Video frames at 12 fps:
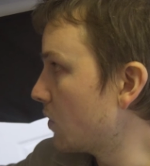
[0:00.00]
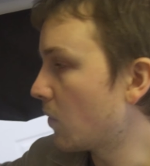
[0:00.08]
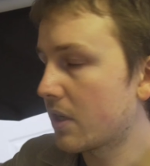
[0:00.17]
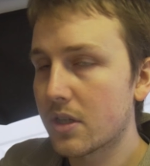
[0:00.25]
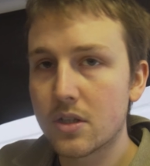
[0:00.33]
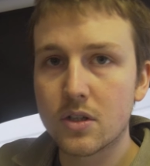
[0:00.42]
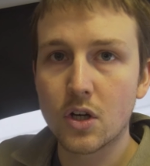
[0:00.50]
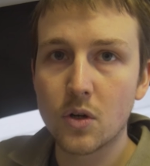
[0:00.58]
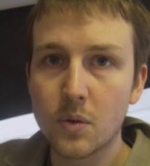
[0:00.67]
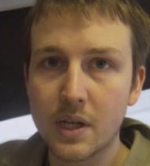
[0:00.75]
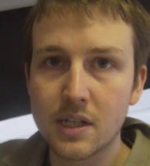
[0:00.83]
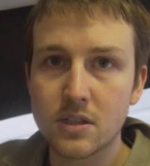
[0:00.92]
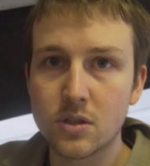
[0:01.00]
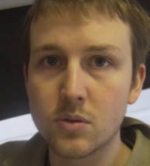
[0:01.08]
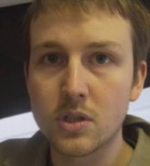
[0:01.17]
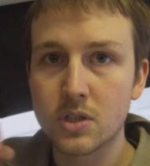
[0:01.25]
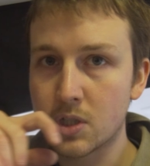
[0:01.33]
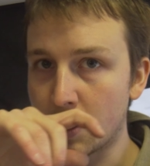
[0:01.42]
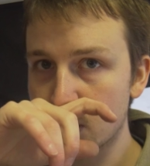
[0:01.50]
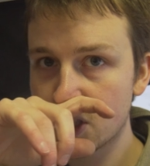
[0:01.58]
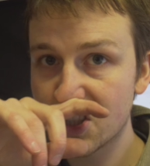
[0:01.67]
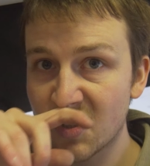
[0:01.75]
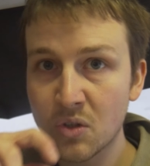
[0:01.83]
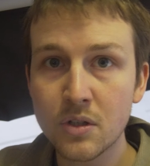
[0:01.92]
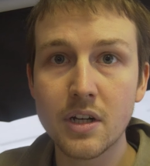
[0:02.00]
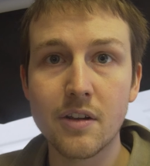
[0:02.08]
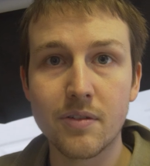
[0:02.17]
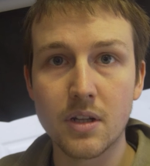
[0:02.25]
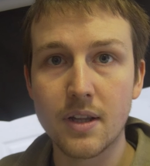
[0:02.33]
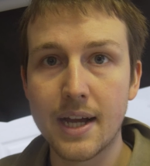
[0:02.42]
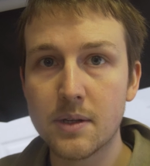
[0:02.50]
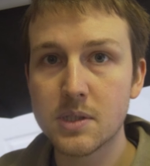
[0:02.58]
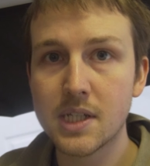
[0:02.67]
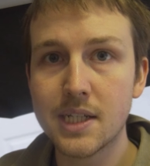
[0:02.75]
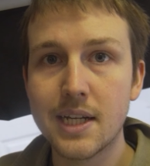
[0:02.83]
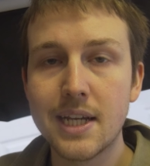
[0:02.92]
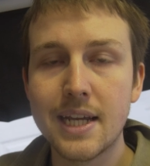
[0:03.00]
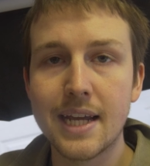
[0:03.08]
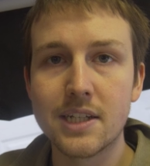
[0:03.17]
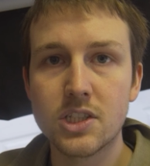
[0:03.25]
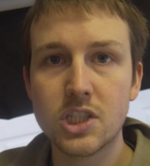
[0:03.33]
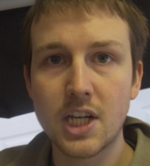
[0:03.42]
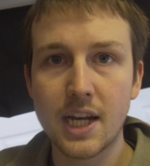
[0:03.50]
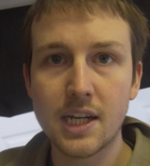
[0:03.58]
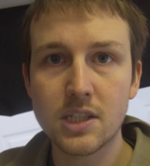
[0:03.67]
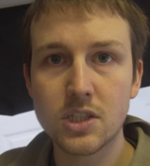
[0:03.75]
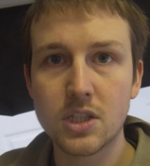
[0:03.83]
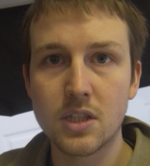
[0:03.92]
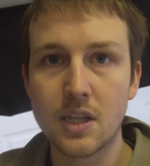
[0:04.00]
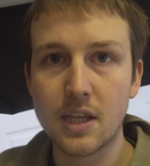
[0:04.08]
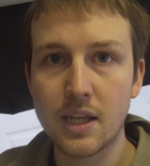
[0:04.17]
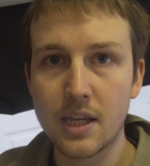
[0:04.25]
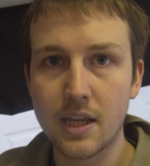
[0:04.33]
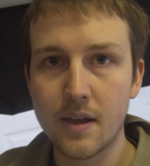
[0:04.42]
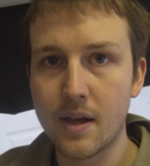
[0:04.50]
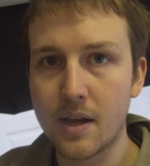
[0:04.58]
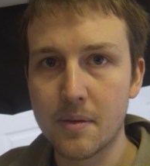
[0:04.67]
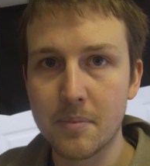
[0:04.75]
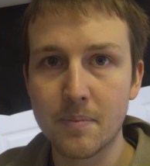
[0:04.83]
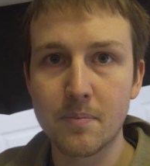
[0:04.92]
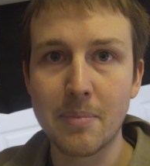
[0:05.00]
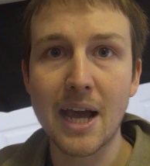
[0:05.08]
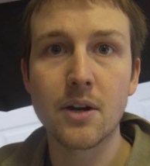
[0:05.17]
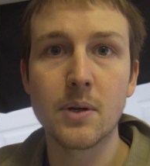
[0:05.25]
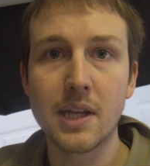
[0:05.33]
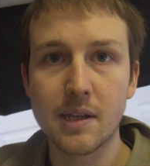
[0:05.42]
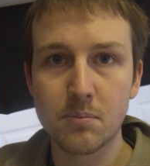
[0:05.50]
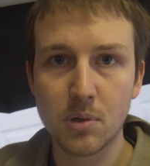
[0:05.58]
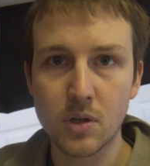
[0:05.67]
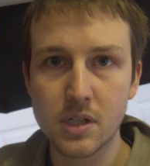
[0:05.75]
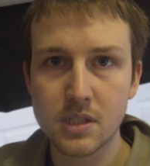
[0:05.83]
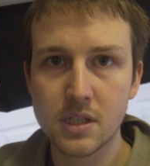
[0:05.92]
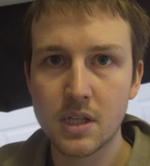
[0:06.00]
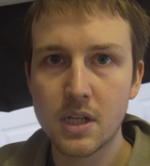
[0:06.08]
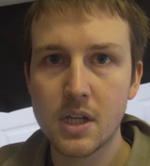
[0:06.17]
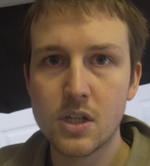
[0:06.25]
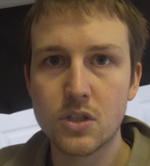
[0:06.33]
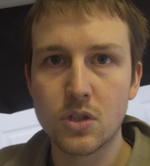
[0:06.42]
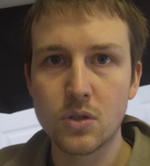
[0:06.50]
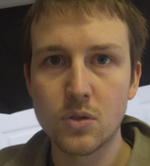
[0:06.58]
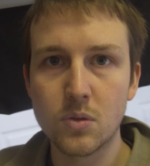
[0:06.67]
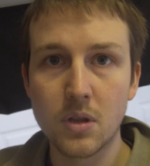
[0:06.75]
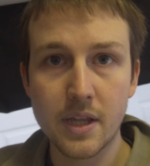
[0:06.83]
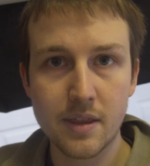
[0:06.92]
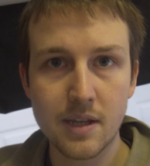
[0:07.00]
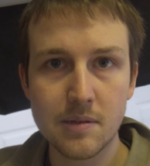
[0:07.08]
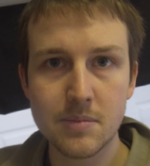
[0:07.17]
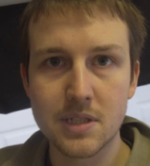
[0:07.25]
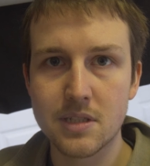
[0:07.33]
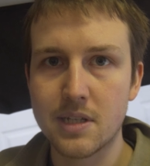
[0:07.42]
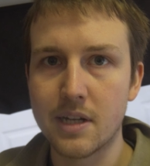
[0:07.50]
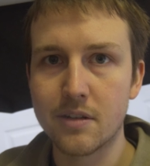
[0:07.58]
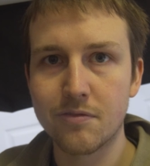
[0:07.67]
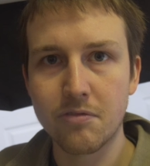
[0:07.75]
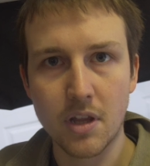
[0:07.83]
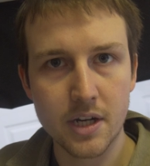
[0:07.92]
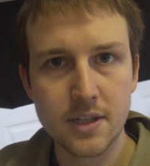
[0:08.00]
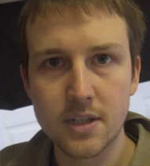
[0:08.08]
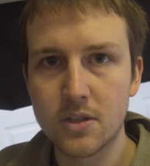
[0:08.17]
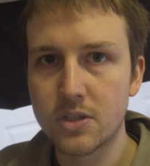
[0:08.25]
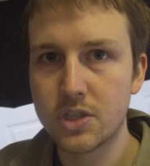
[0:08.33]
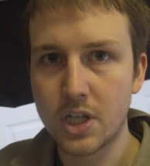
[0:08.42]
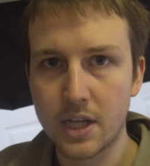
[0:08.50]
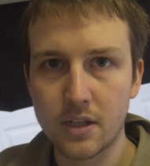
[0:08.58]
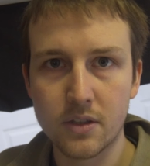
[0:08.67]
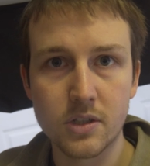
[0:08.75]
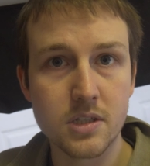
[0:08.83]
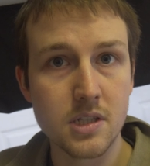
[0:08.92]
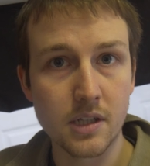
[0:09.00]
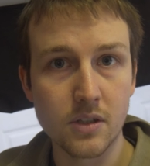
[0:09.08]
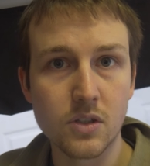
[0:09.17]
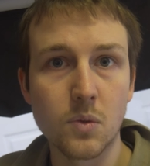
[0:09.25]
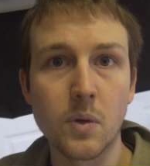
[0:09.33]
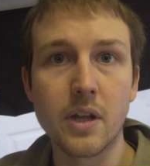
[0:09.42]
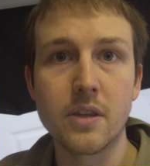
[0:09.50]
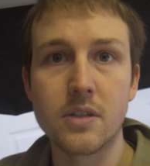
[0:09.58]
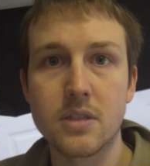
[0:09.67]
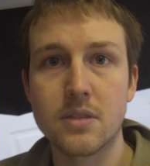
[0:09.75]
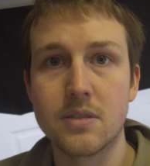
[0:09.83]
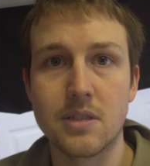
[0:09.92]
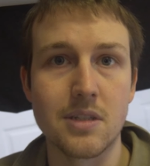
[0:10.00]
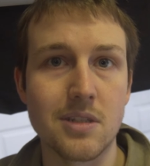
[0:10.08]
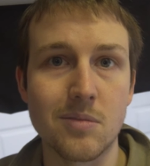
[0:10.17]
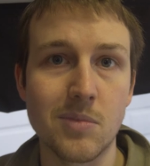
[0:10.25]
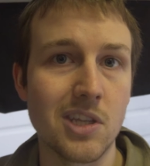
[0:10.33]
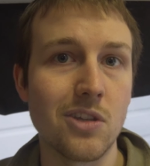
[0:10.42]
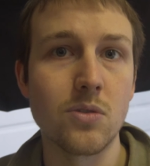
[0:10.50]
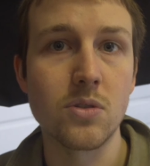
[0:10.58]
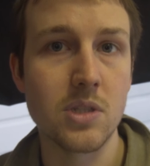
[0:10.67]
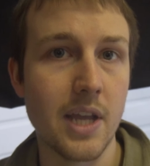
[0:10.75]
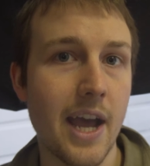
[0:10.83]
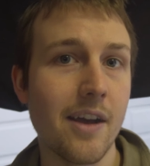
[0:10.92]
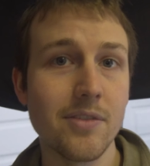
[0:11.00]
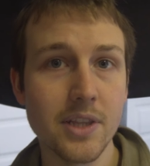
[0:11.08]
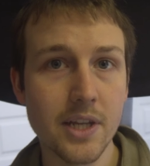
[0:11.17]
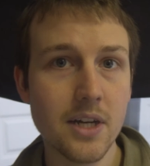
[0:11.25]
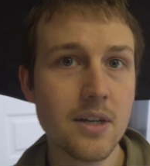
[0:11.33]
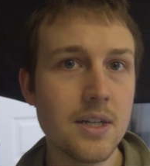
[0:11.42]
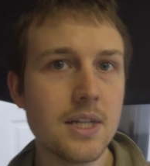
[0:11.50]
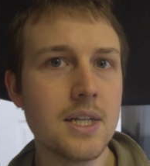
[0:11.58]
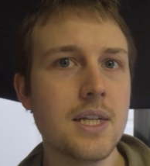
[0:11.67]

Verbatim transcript: you want to go into your charge controller, if it allows it, and change the um, battery input to lithium instead of flooded or gel or sealed or what other system that you used to have in there.